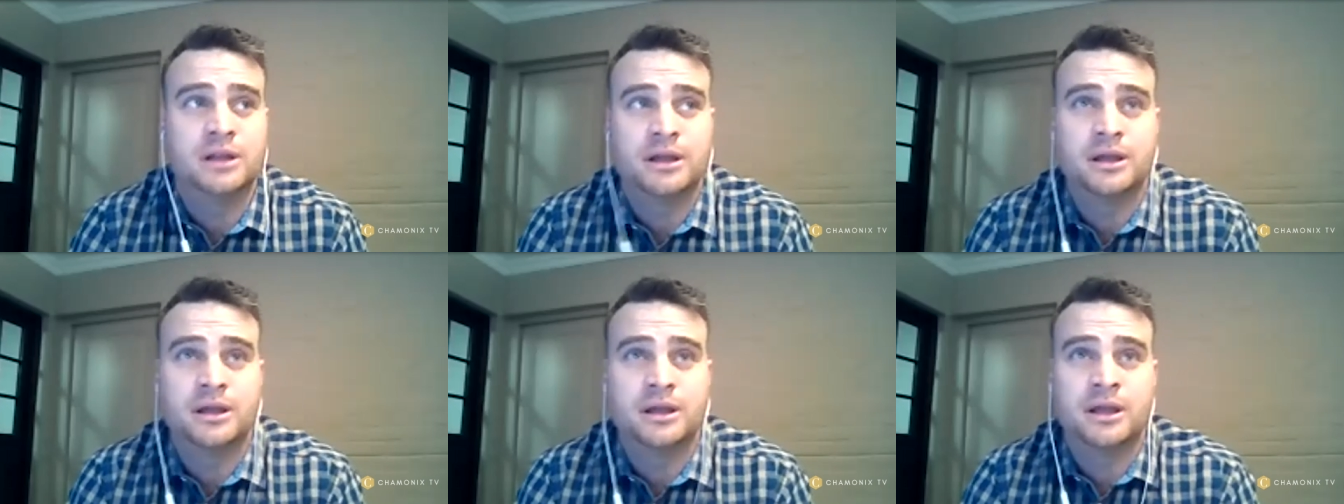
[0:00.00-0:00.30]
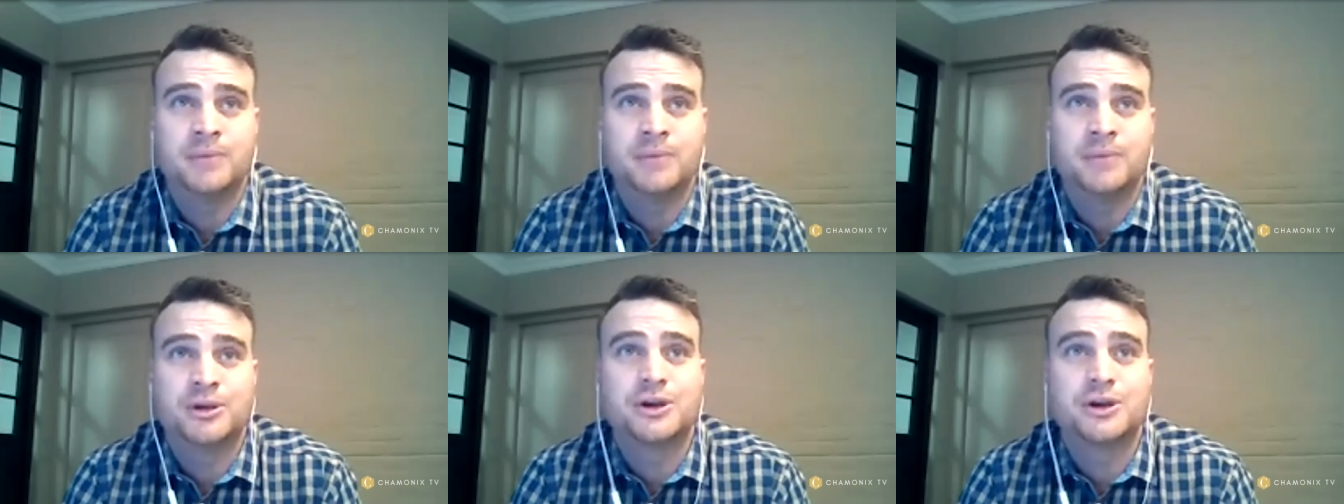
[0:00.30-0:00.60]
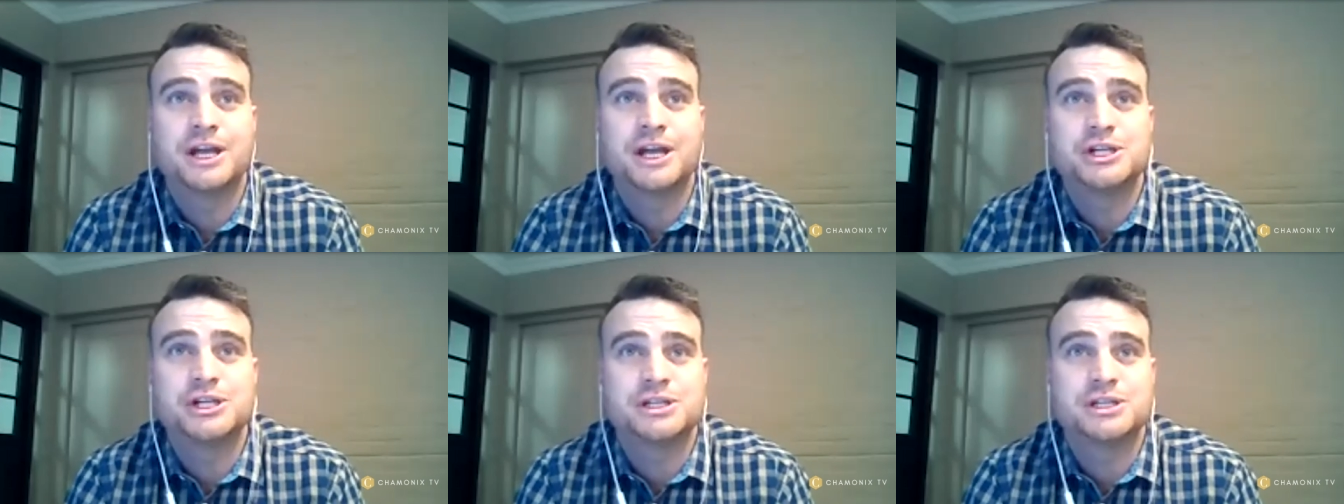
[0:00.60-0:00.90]

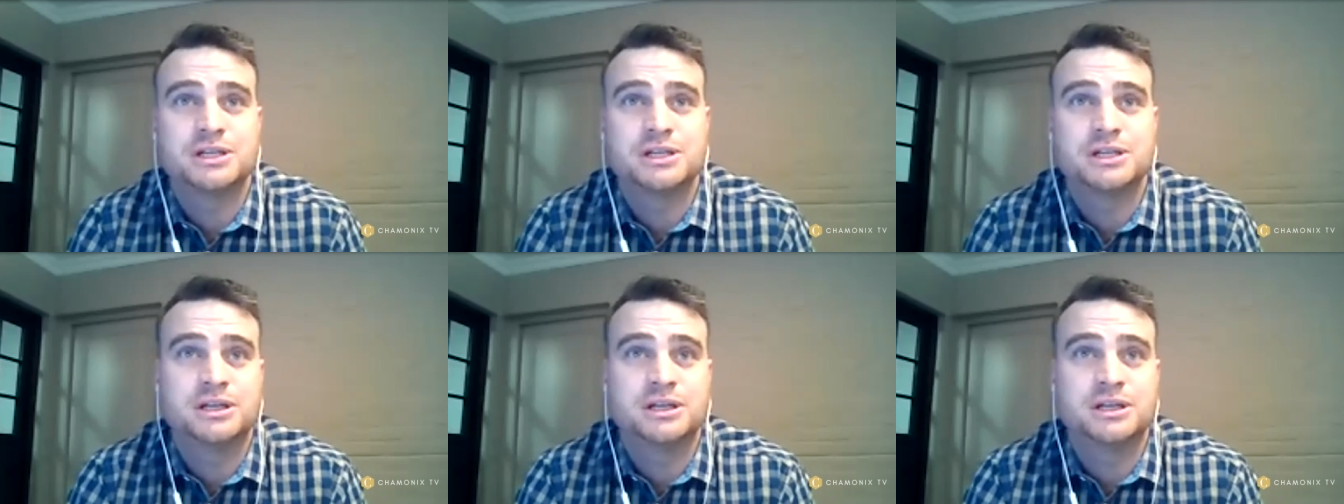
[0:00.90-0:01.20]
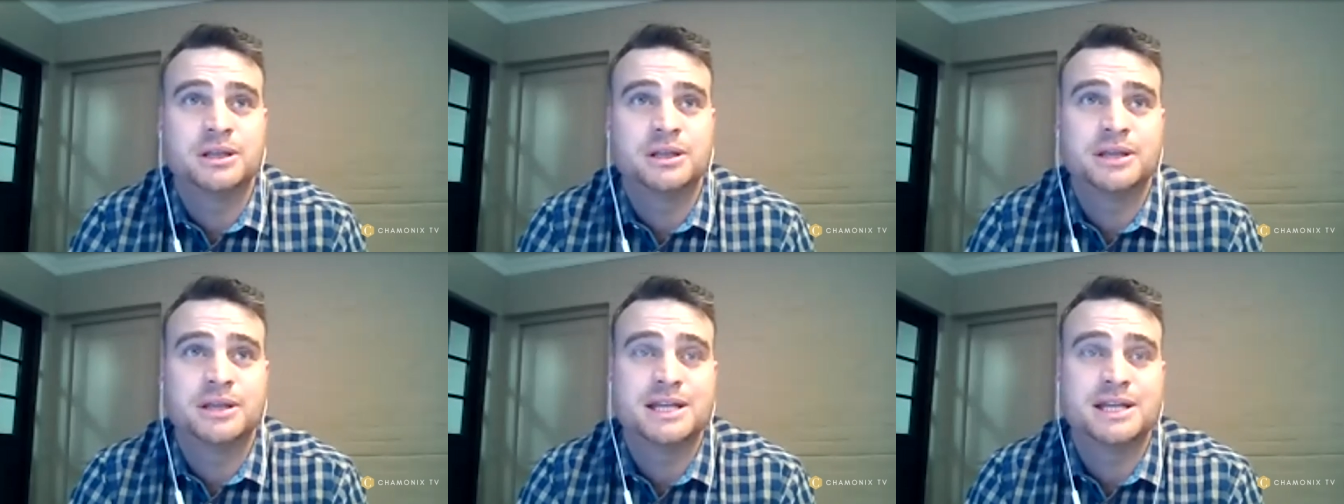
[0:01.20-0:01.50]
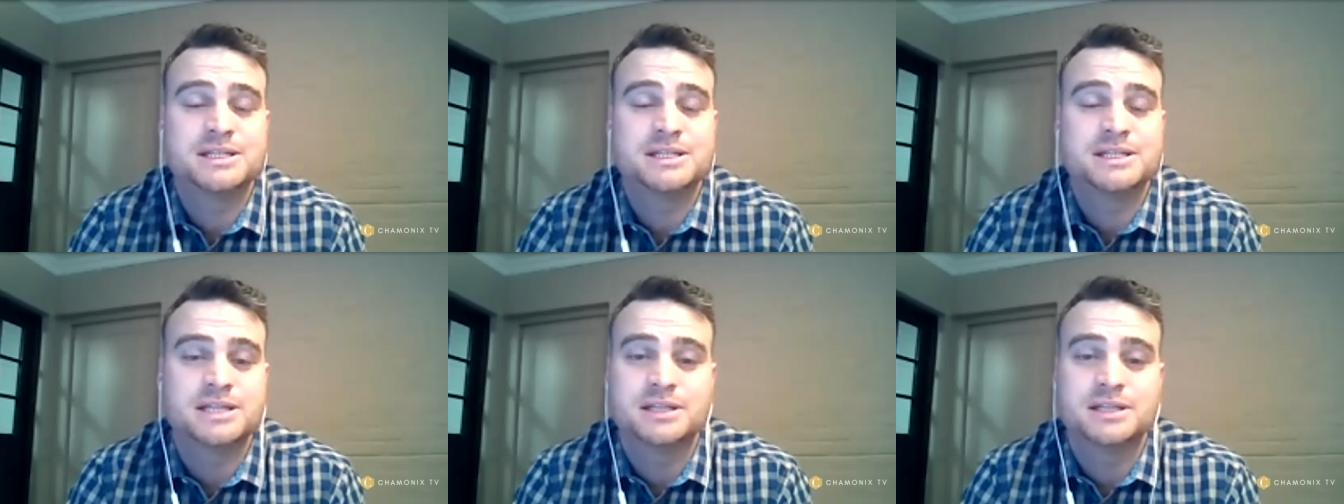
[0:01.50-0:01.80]
immigration in, in that
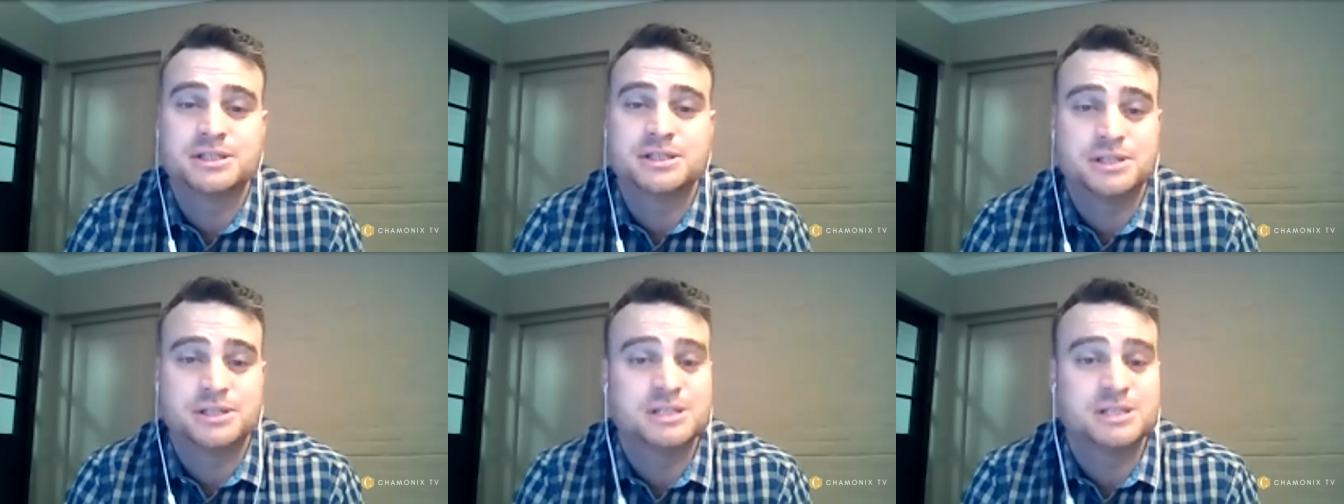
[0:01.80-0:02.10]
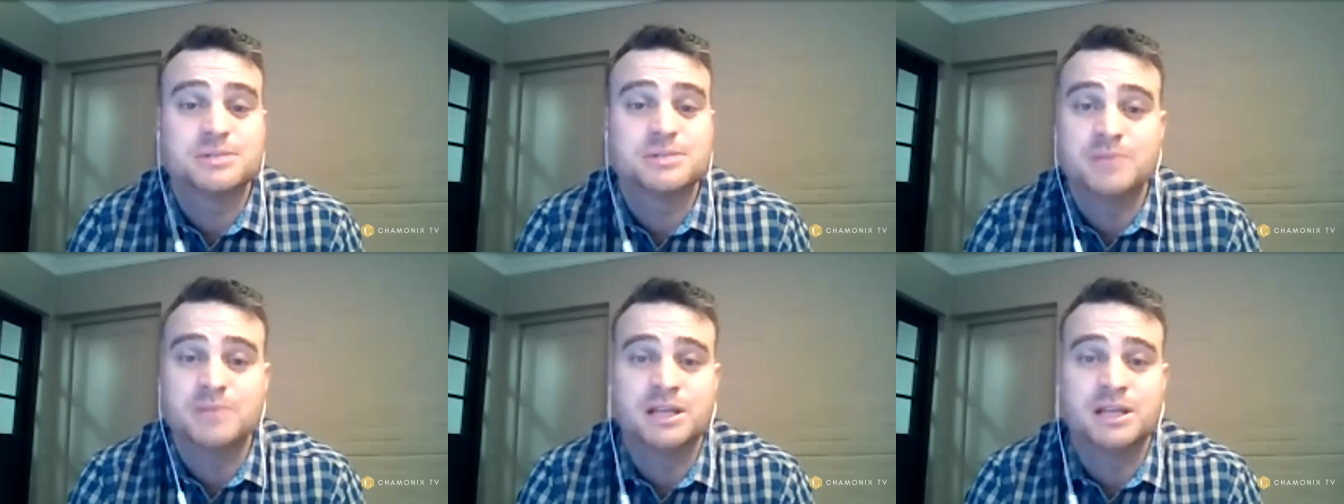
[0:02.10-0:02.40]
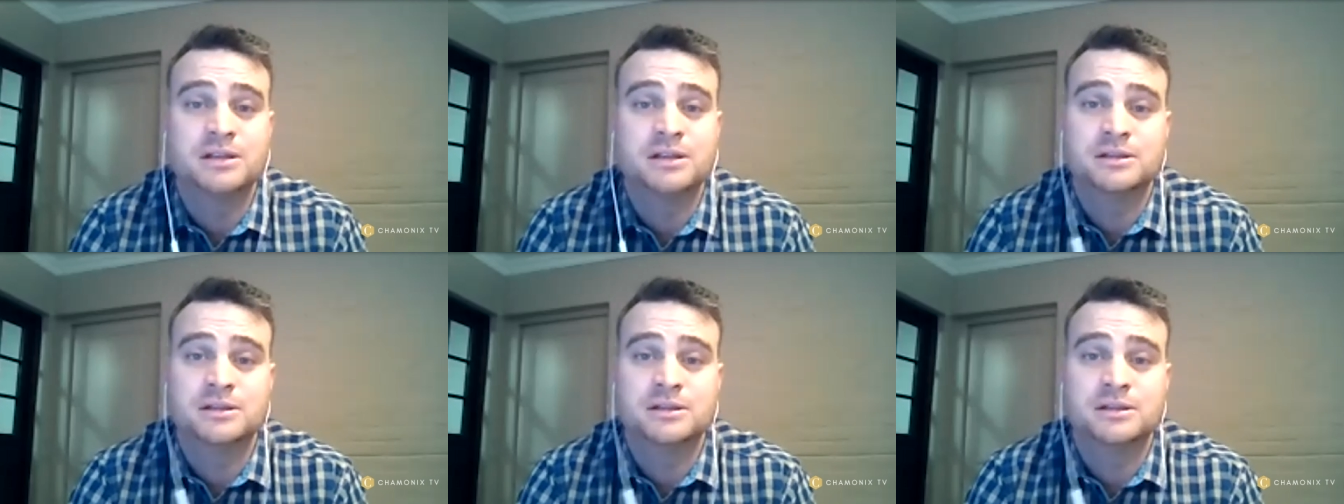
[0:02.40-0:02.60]
sense just means